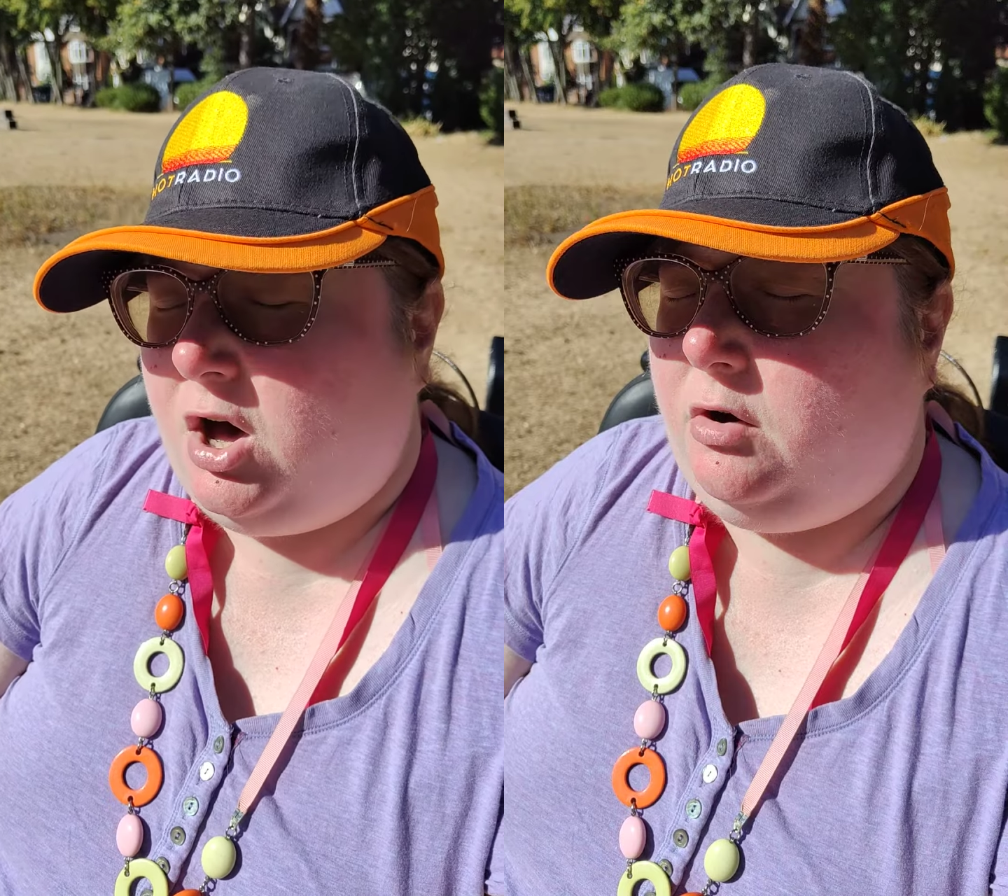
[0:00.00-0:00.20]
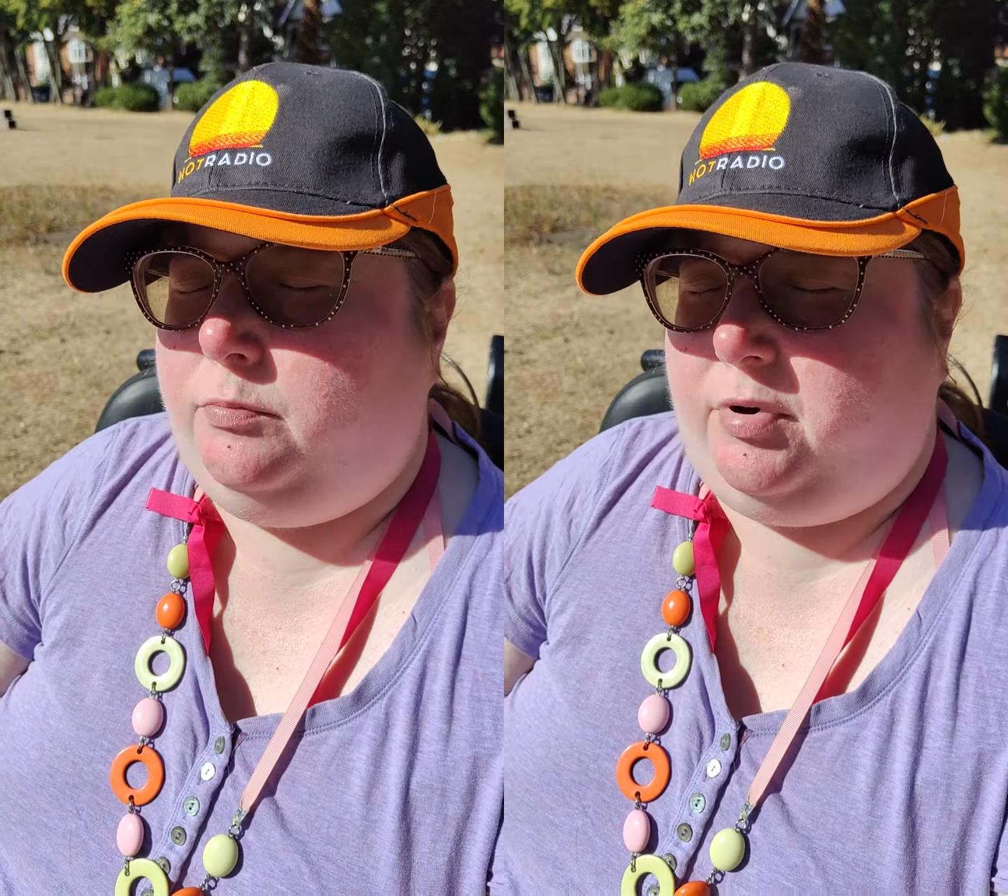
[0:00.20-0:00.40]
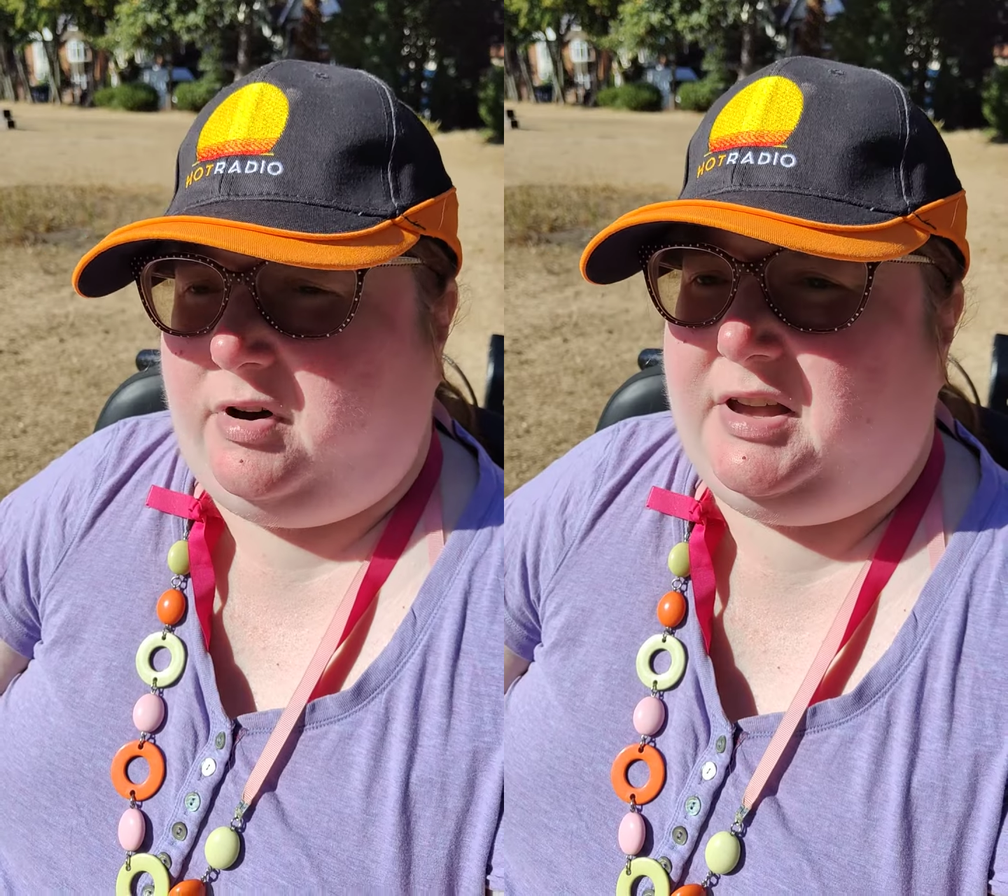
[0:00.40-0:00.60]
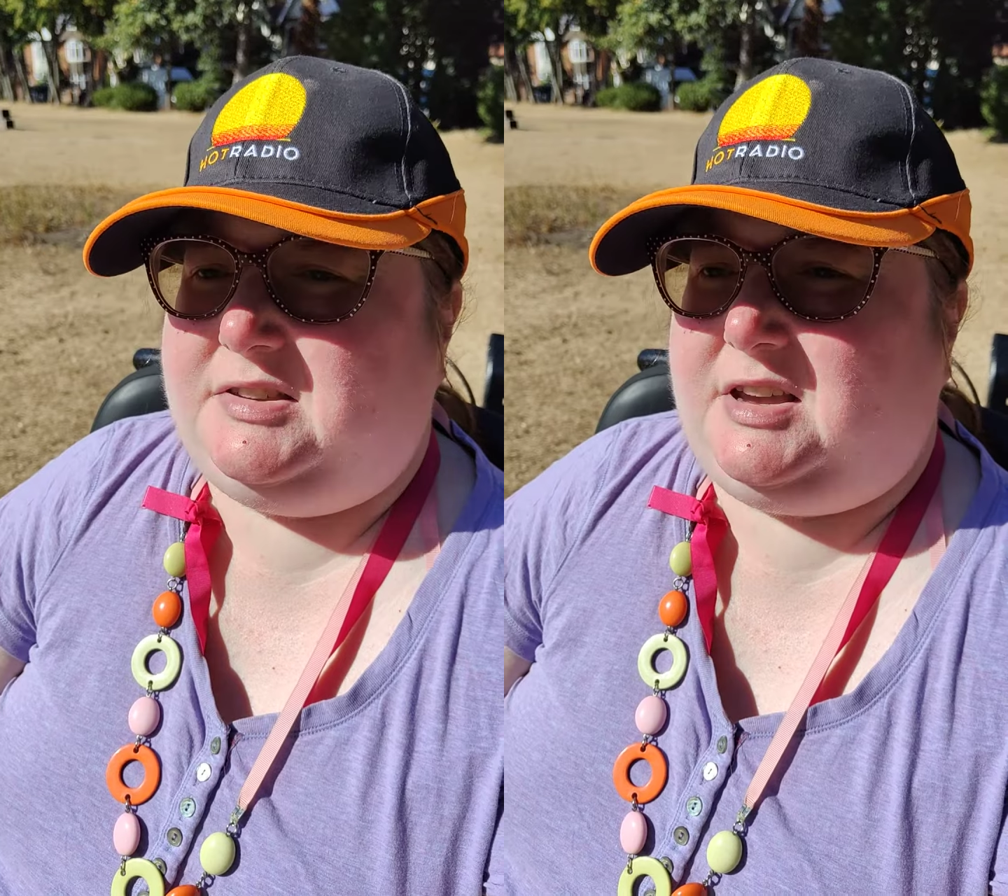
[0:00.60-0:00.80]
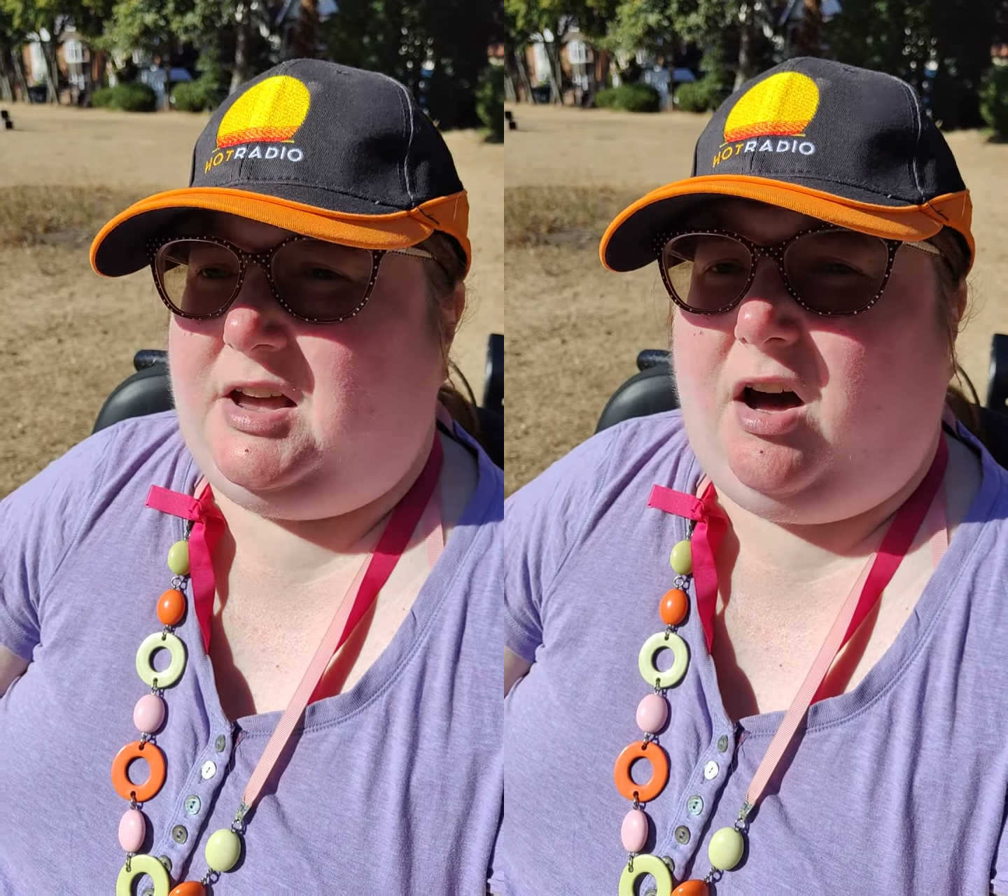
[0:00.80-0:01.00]
Oh boy,
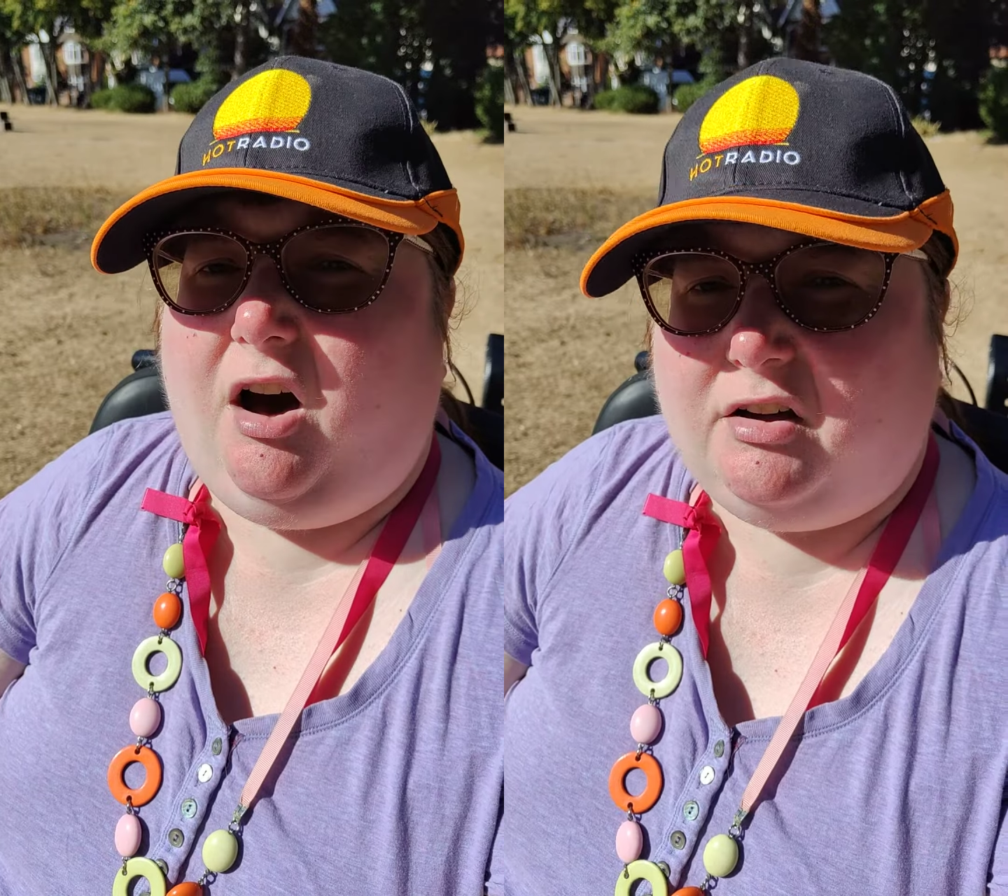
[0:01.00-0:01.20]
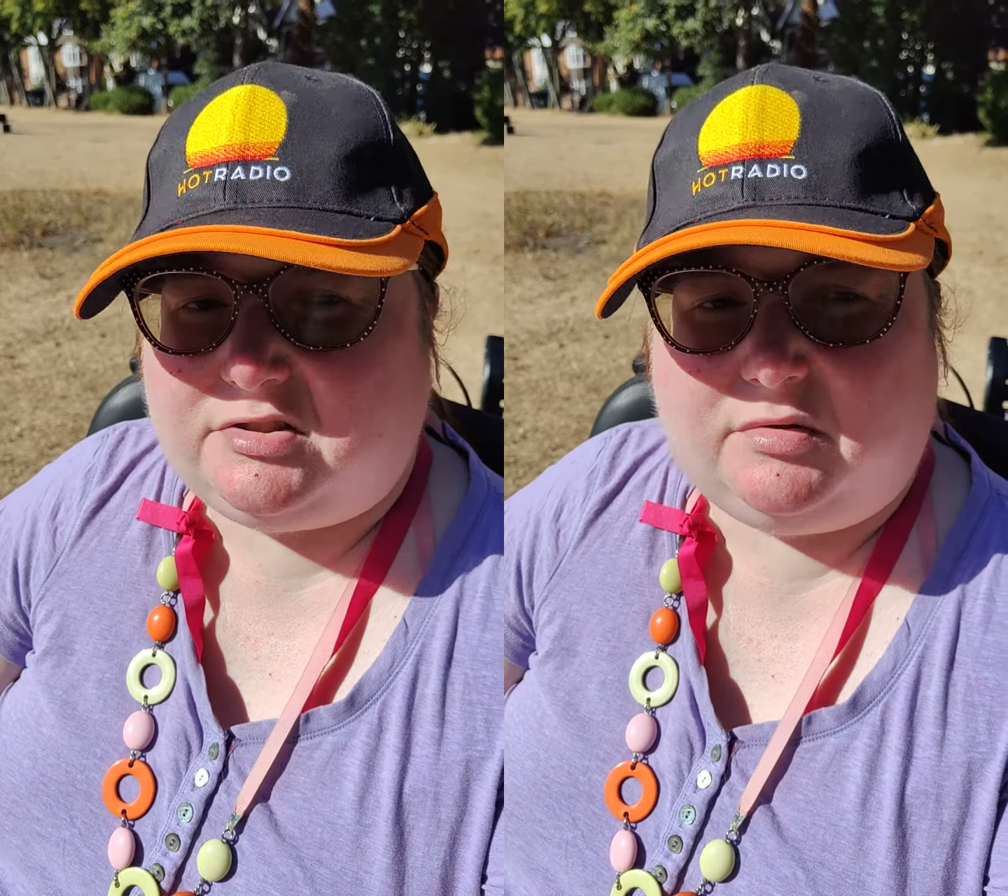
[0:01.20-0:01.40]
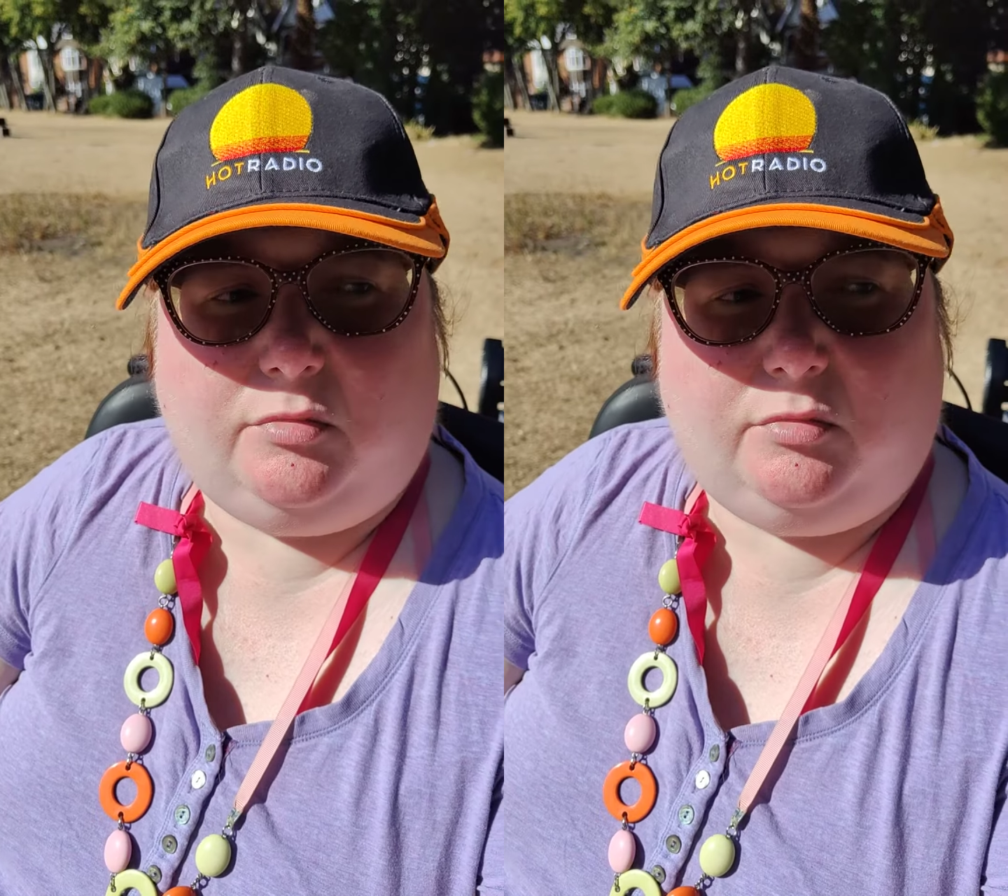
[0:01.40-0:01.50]
is it hot